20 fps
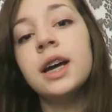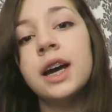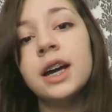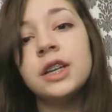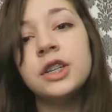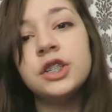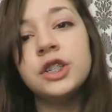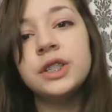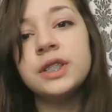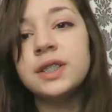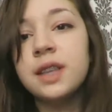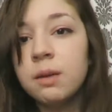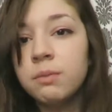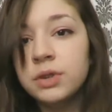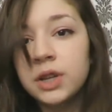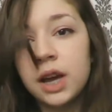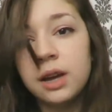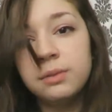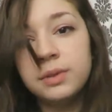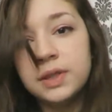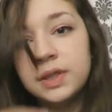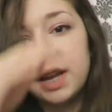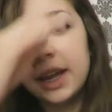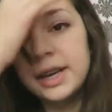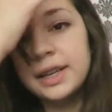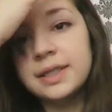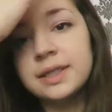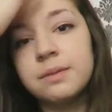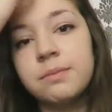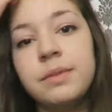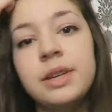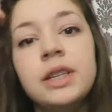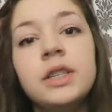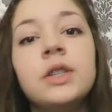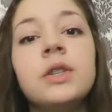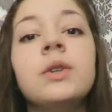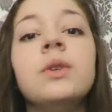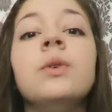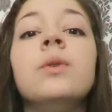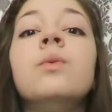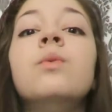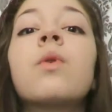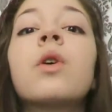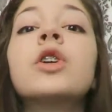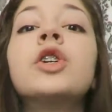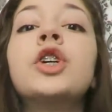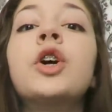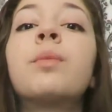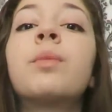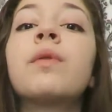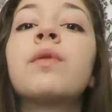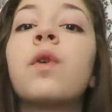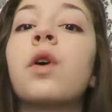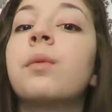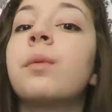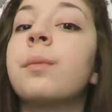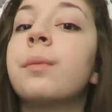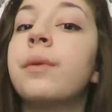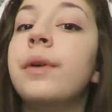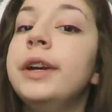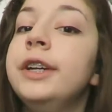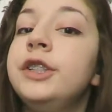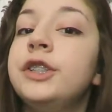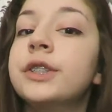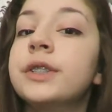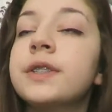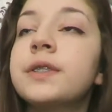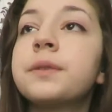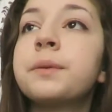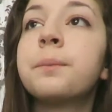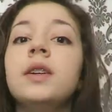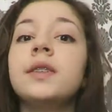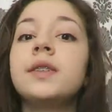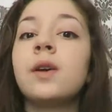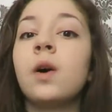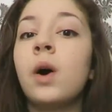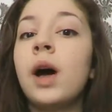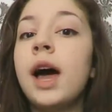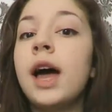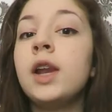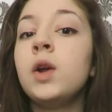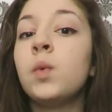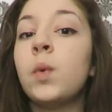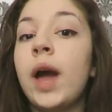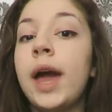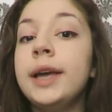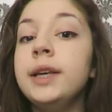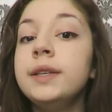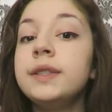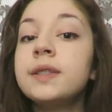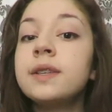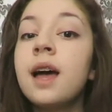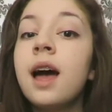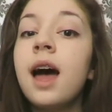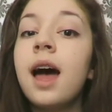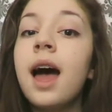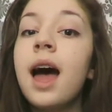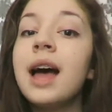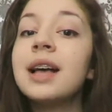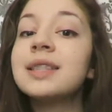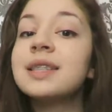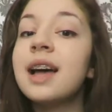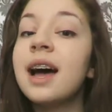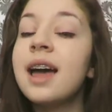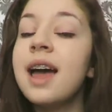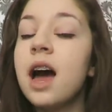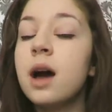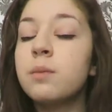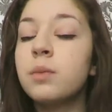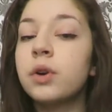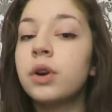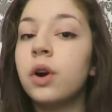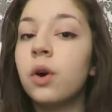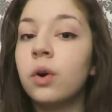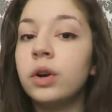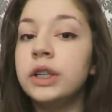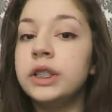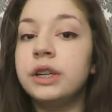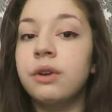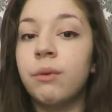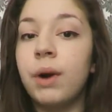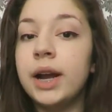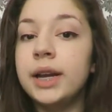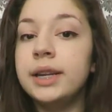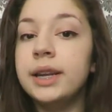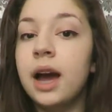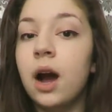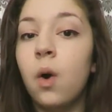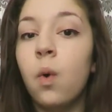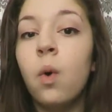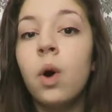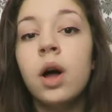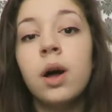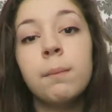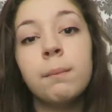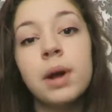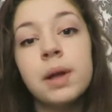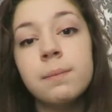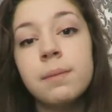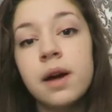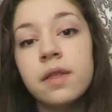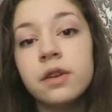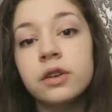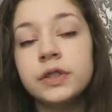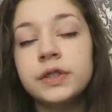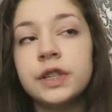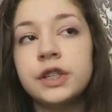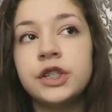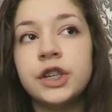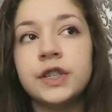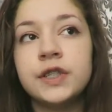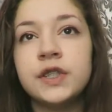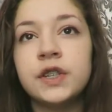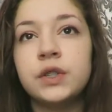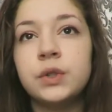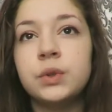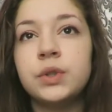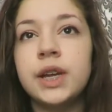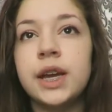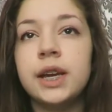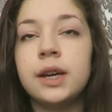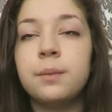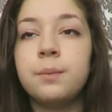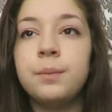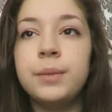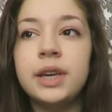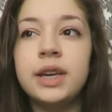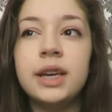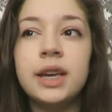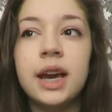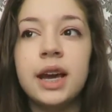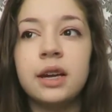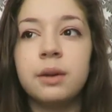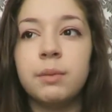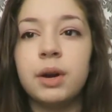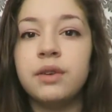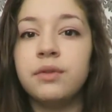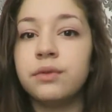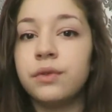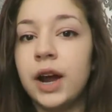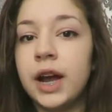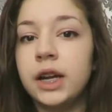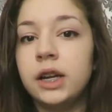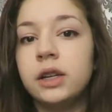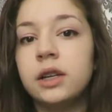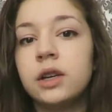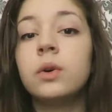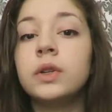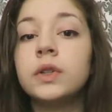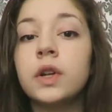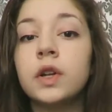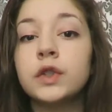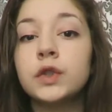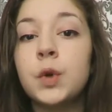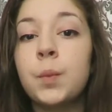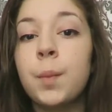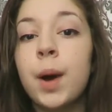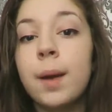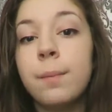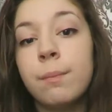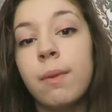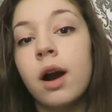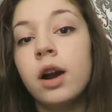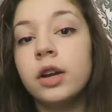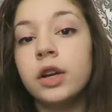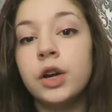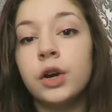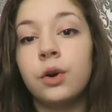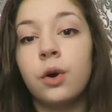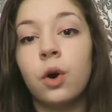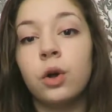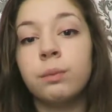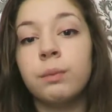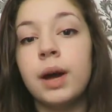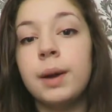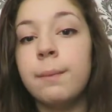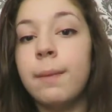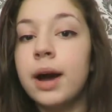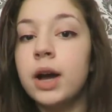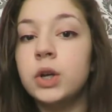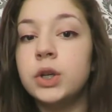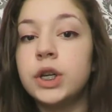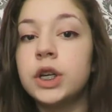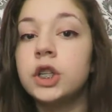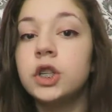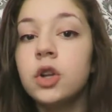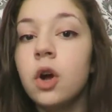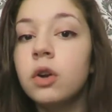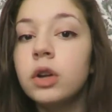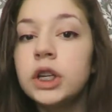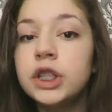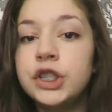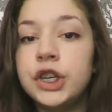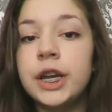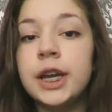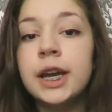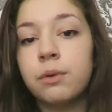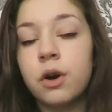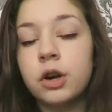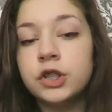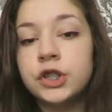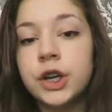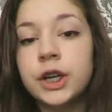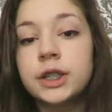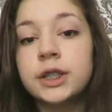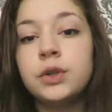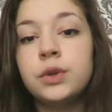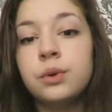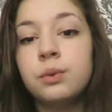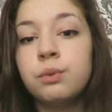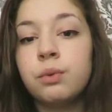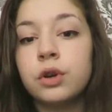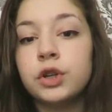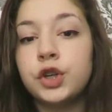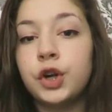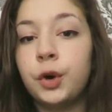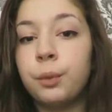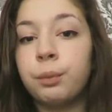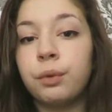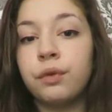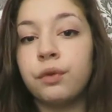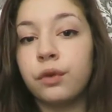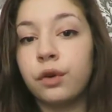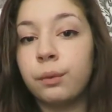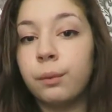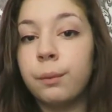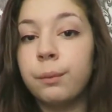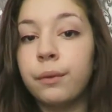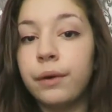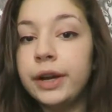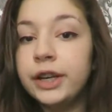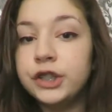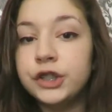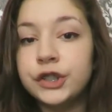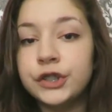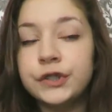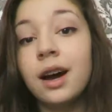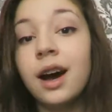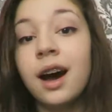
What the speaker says: and she sometimes takes me to watch her perform operations. So anyways, as I am on a holiday right now, my mother suggested to take me and my friend, who is also my partner on my biotechnology project, to watch her perform operation.